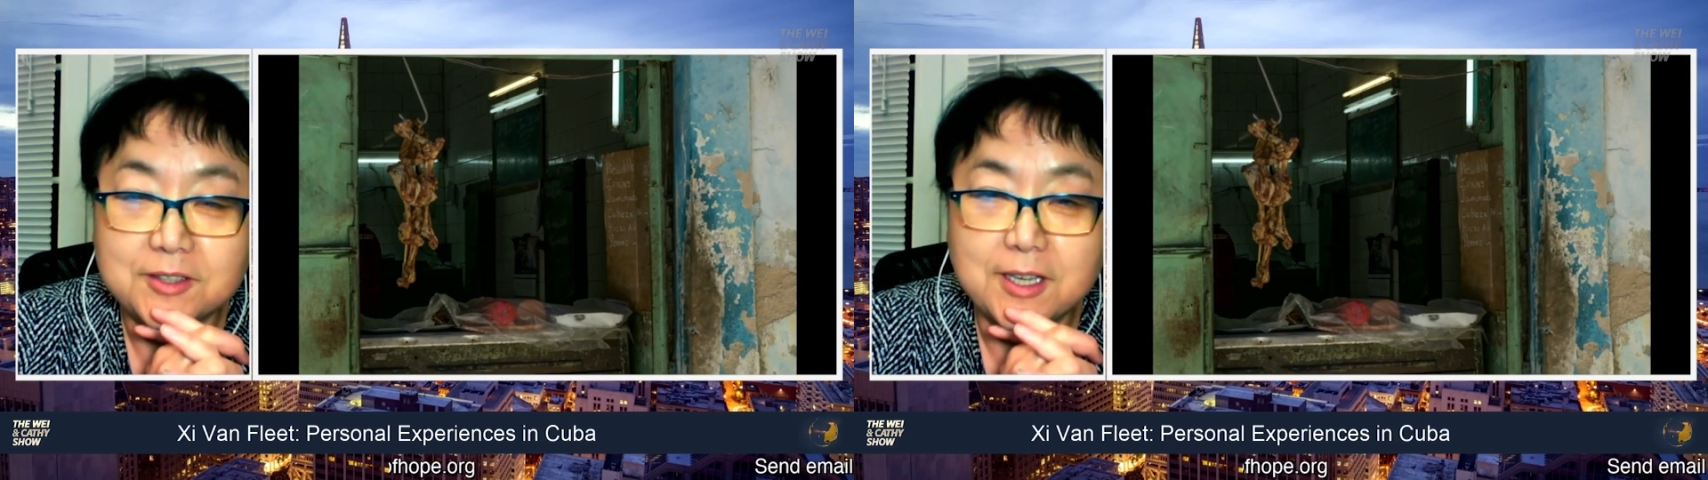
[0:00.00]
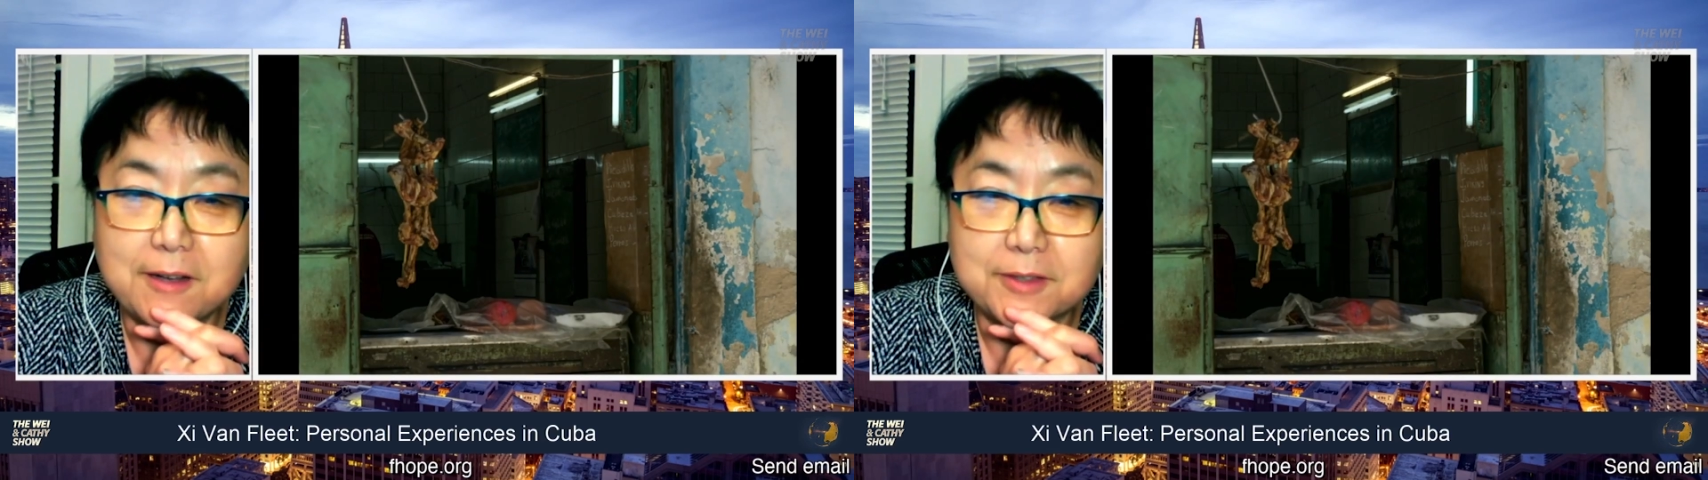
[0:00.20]

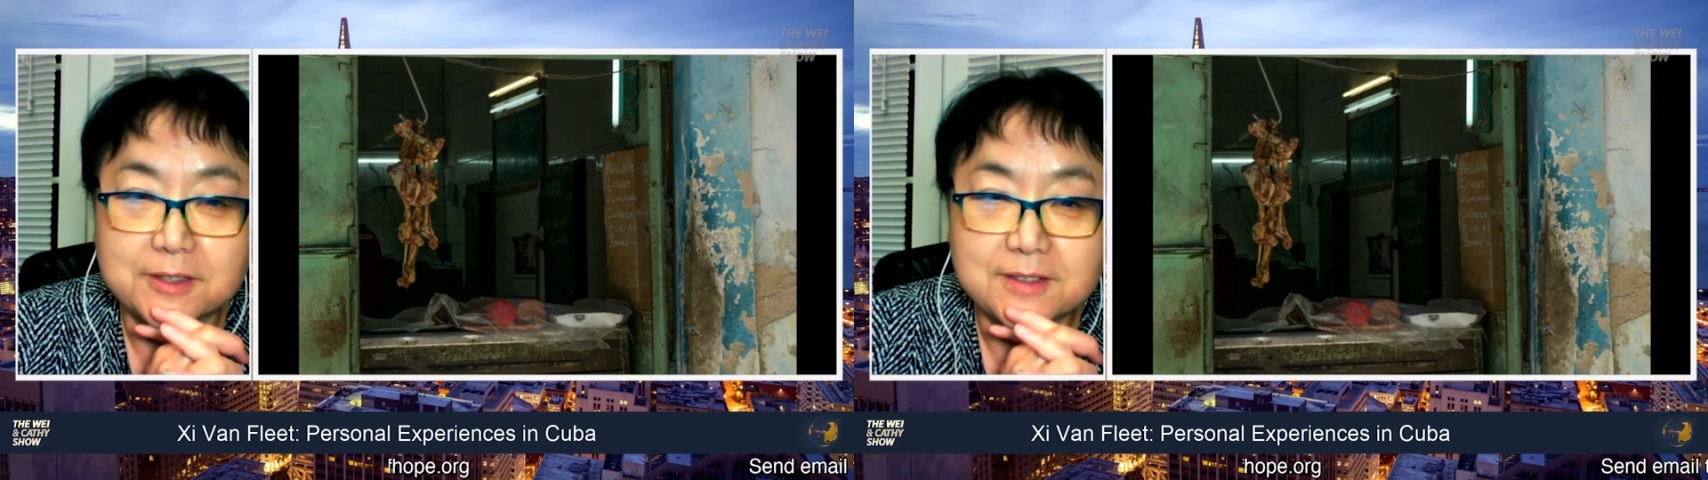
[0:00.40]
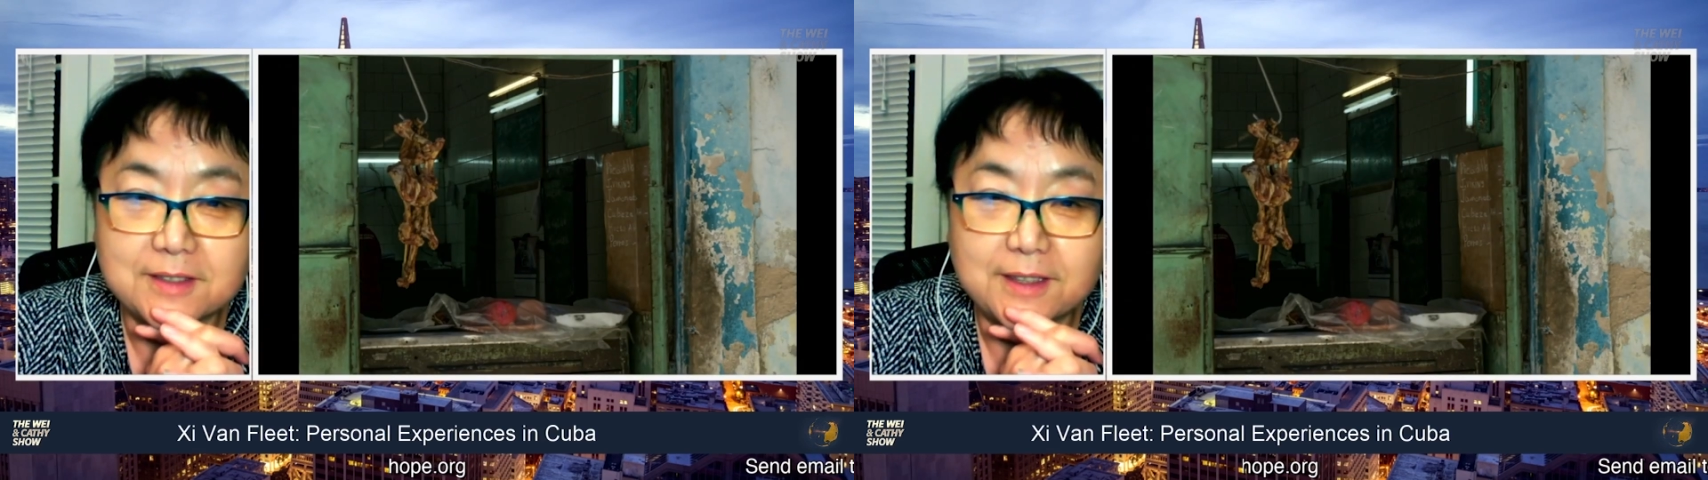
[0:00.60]

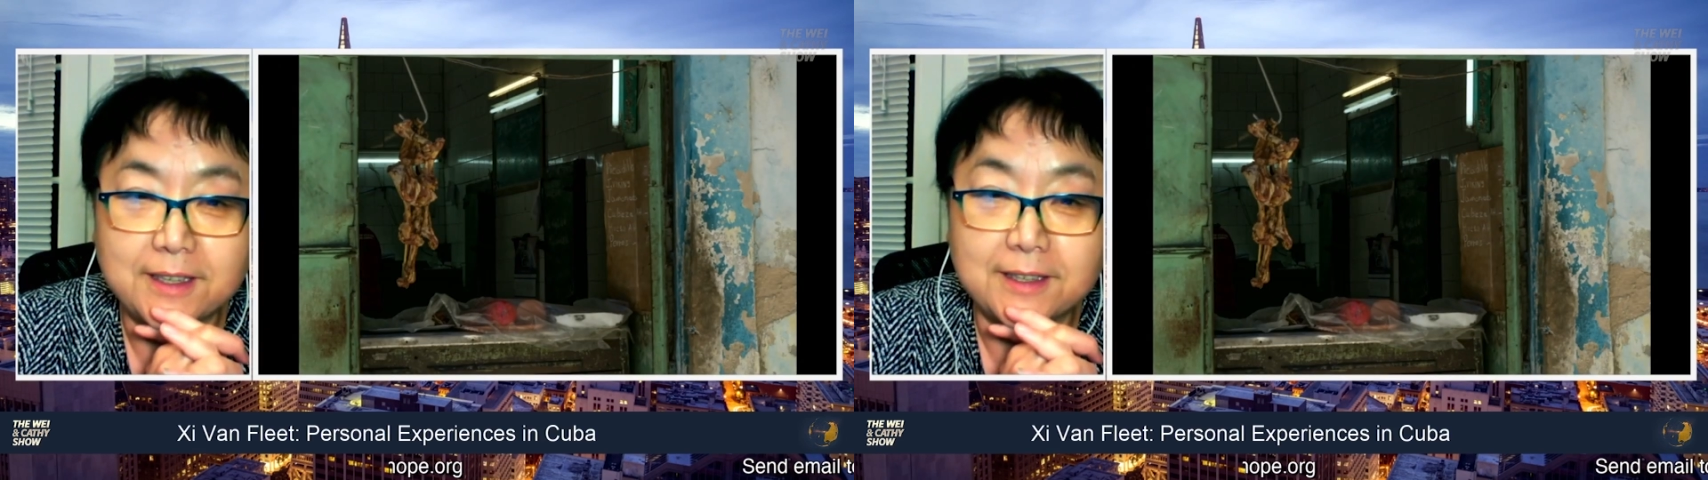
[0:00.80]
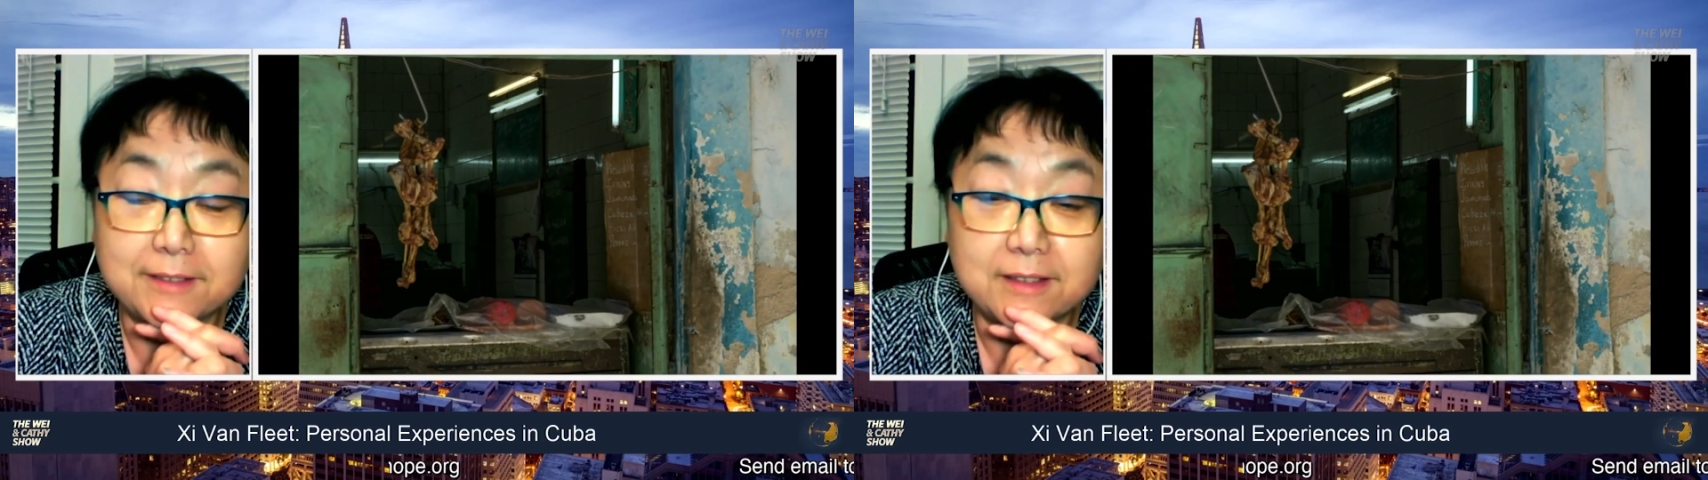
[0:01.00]
Java's.
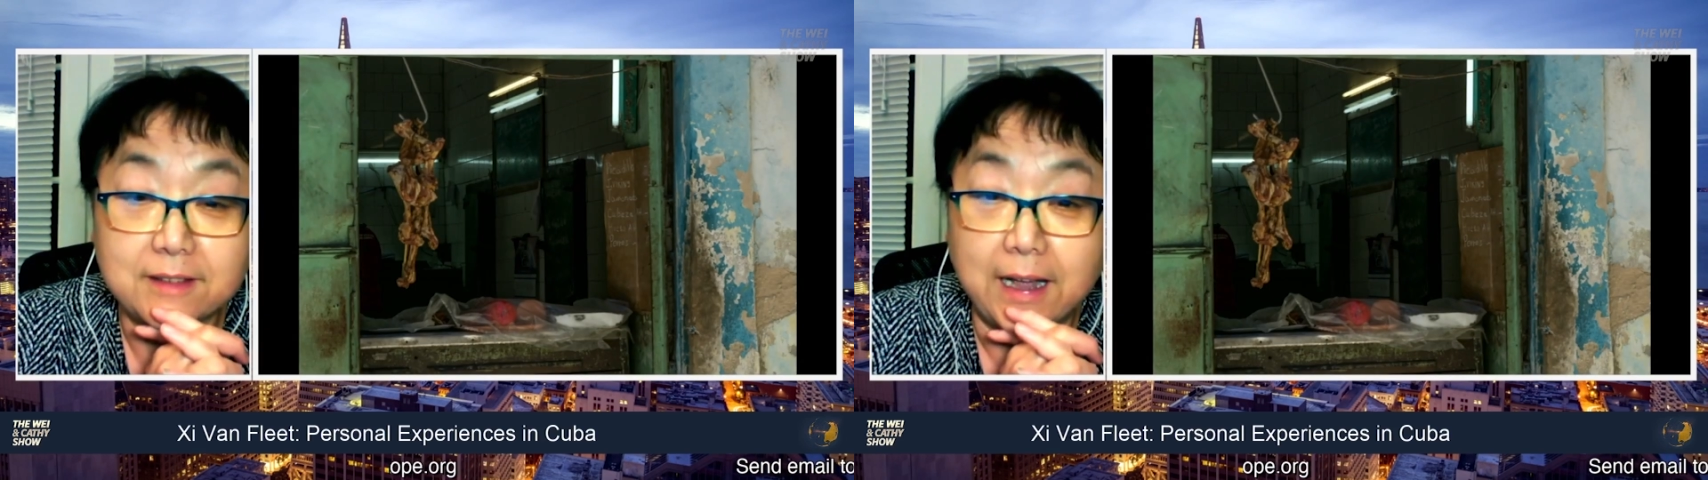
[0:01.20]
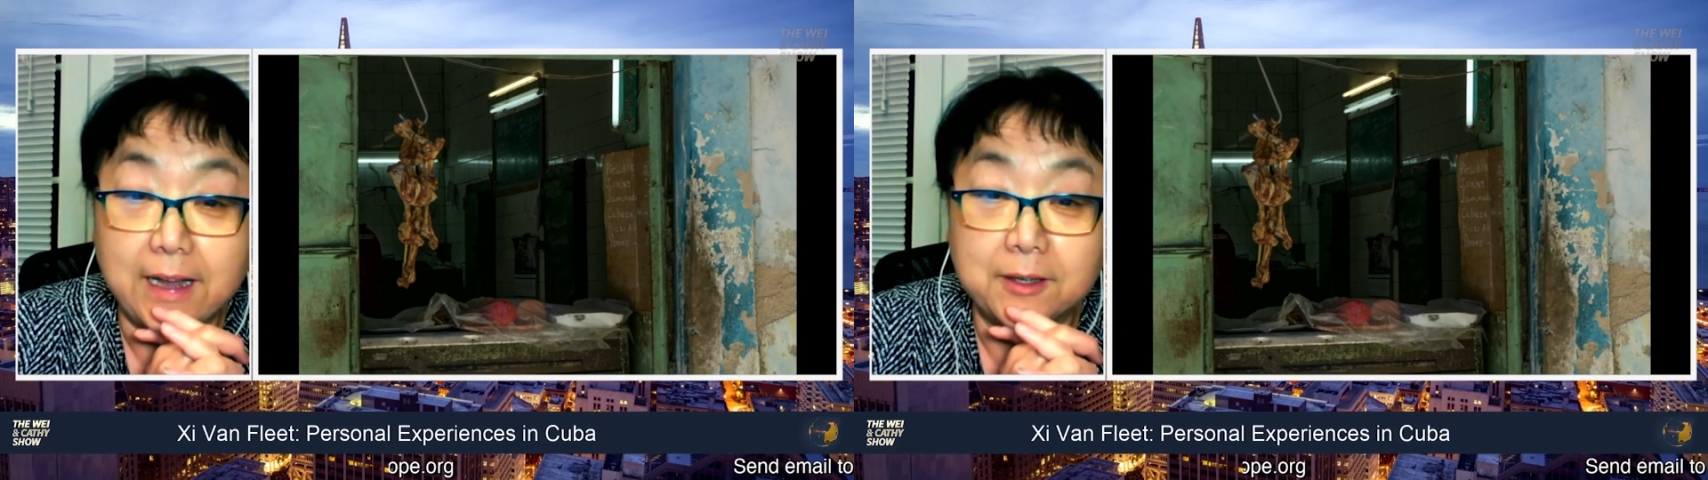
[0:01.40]

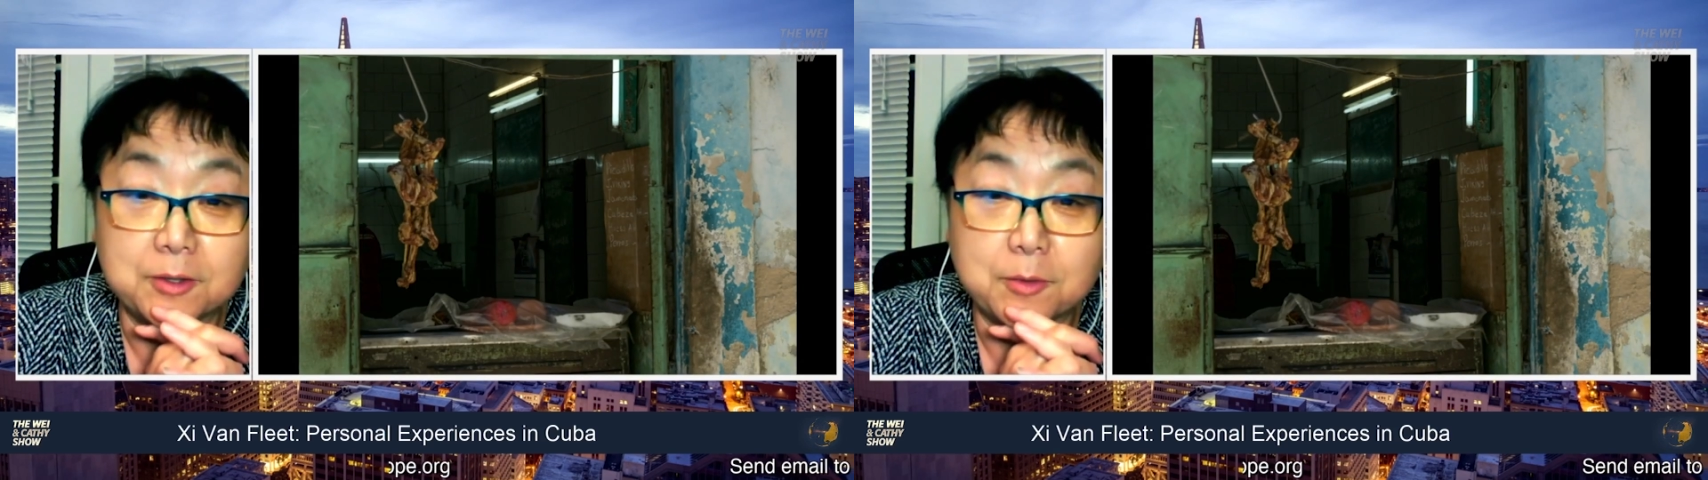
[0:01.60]
I